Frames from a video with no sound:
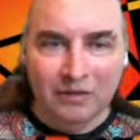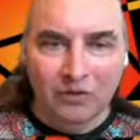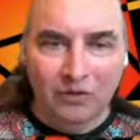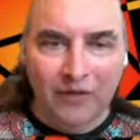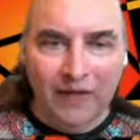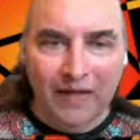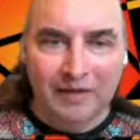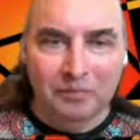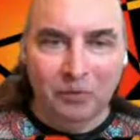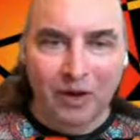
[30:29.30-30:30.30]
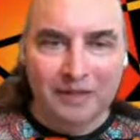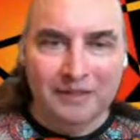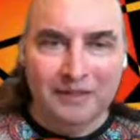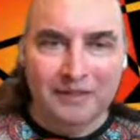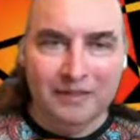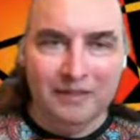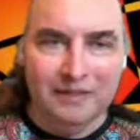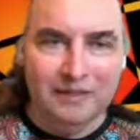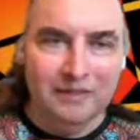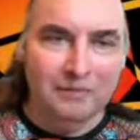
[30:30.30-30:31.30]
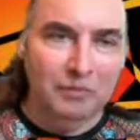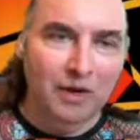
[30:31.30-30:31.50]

that processes